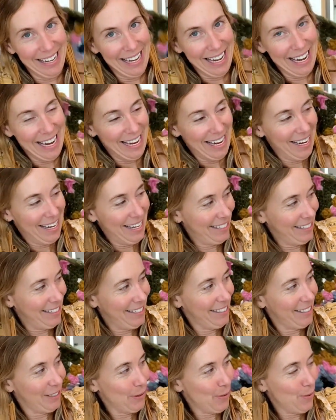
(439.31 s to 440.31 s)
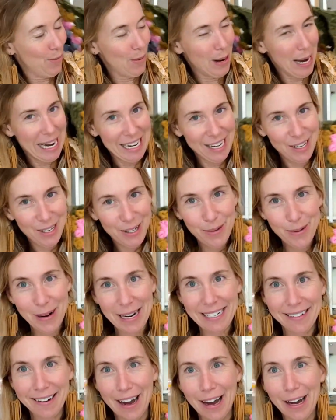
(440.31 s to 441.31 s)
And why do
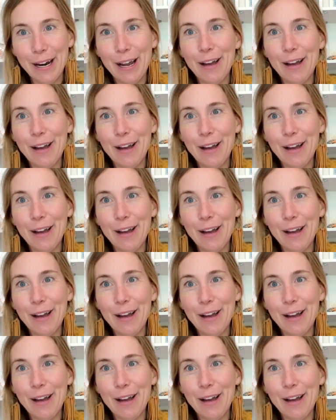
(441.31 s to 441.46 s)
I not